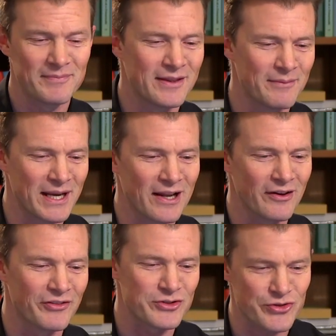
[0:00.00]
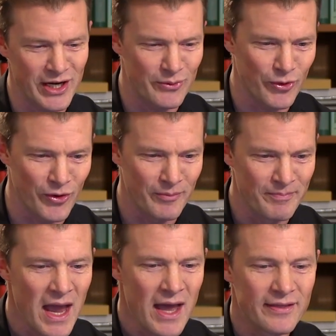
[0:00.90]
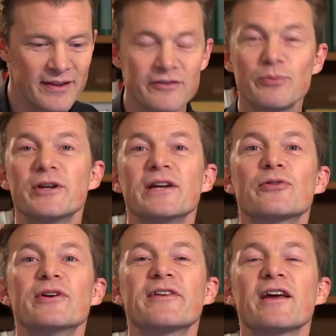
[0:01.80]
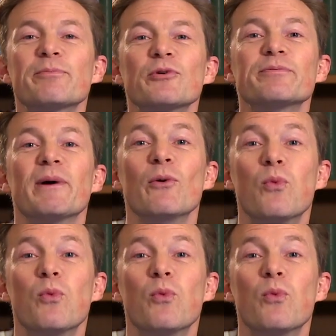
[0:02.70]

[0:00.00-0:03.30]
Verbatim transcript: in the middle of the trade war. This would increase exports by